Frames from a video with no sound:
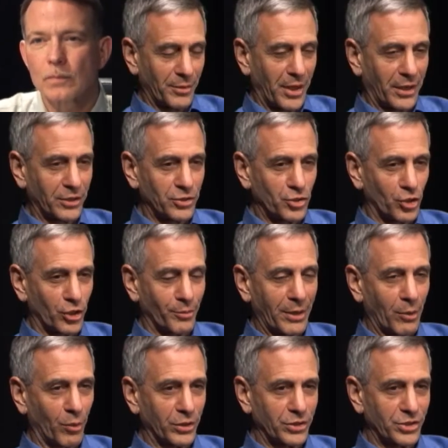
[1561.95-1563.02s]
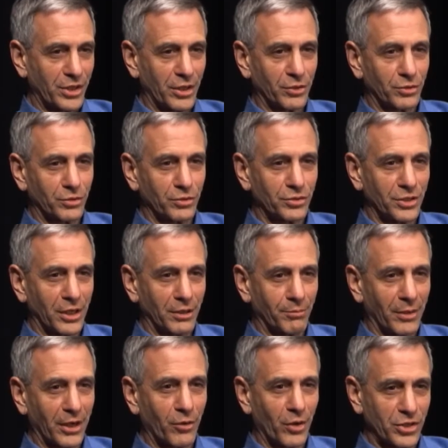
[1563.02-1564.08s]
I'm not concerned about one state or two
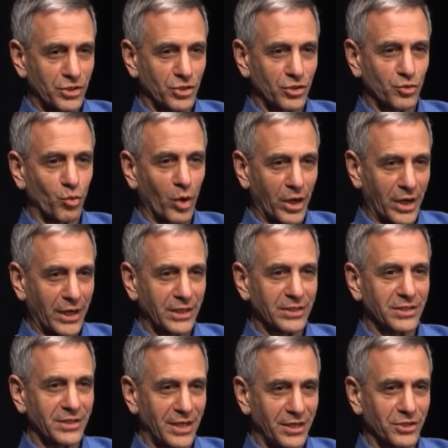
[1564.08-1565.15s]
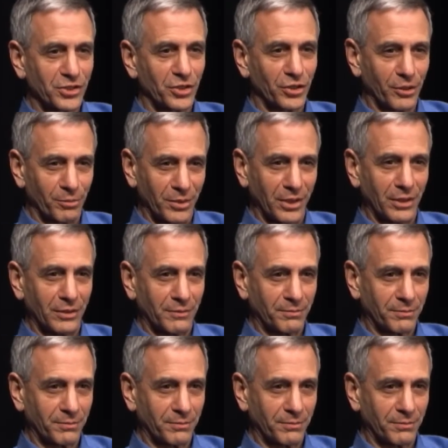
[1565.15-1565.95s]
state. My question is, what kind of state is it going to be? Mm